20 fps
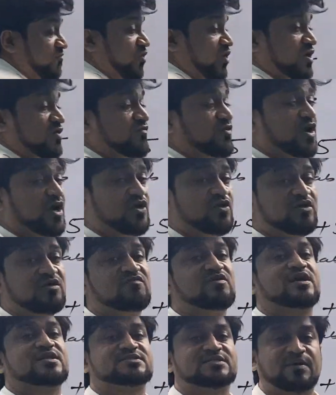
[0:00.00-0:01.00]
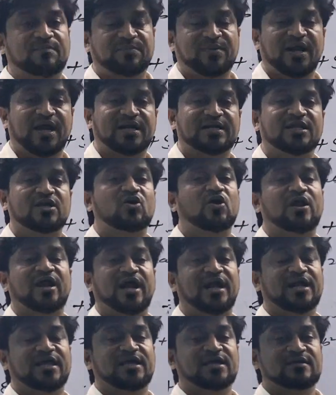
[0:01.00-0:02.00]
what we are doing? We are subtracting or
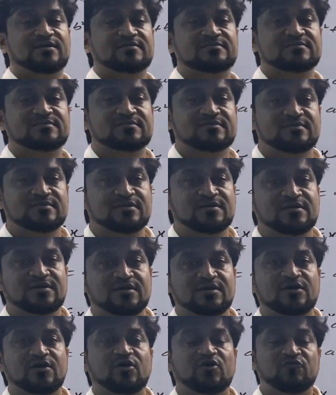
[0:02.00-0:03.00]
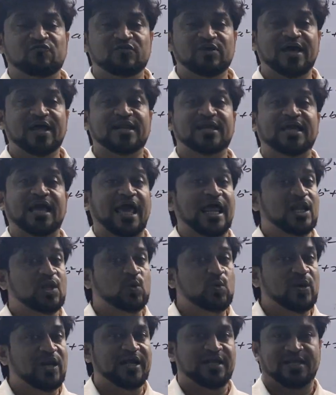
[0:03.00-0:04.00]
adding? We are
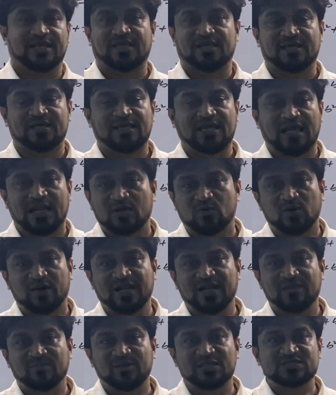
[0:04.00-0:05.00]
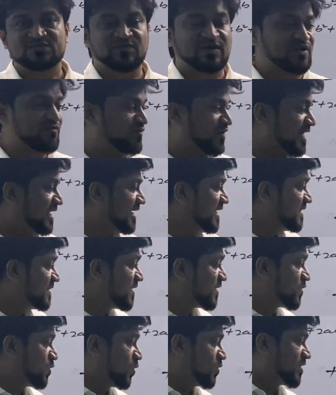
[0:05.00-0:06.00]
calculating. Calculating means we are finding
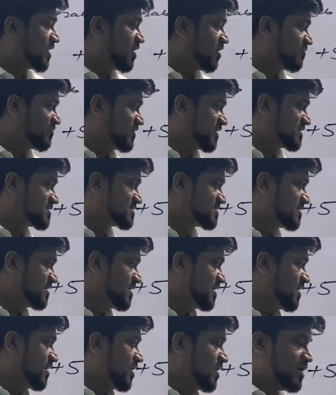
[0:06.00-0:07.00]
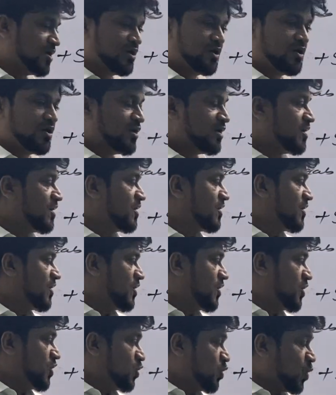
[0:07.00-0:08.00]
the total of this.
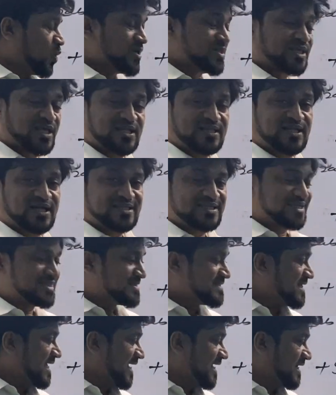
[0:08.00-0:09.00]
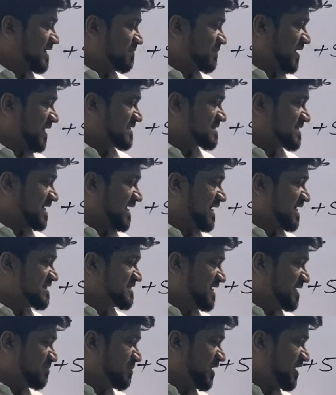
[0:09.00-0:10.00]
Don't think that this sign plus sign is
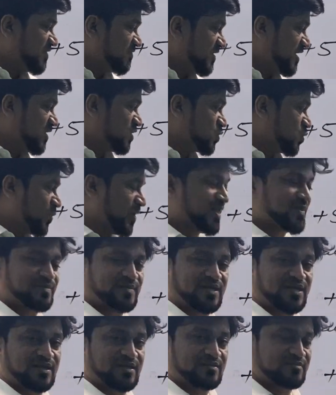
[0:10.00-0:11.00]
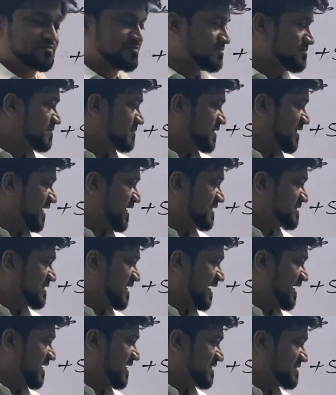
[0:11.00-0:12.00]
in between 2 and 3. 3
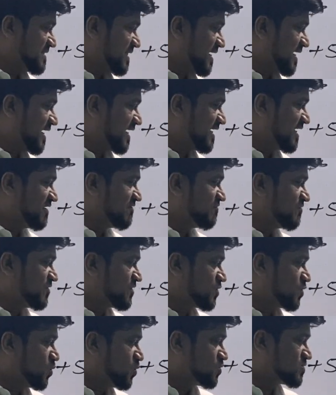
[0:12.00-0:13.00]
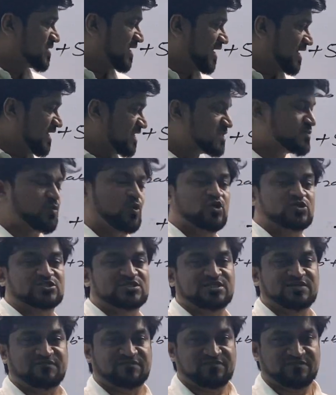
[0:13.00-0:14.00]
sign is negative, 2 sign is
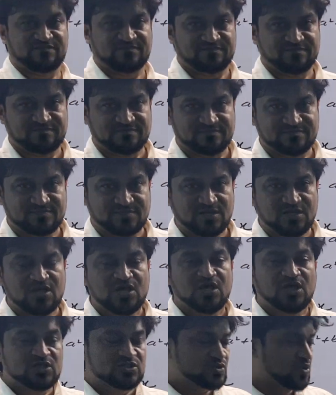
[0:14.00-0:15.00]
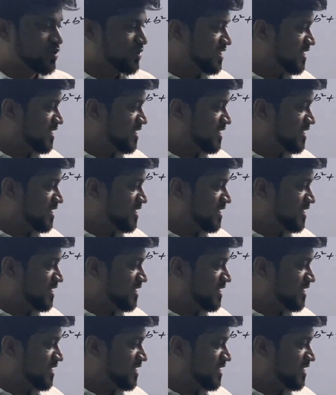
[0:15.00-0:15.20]
positive. So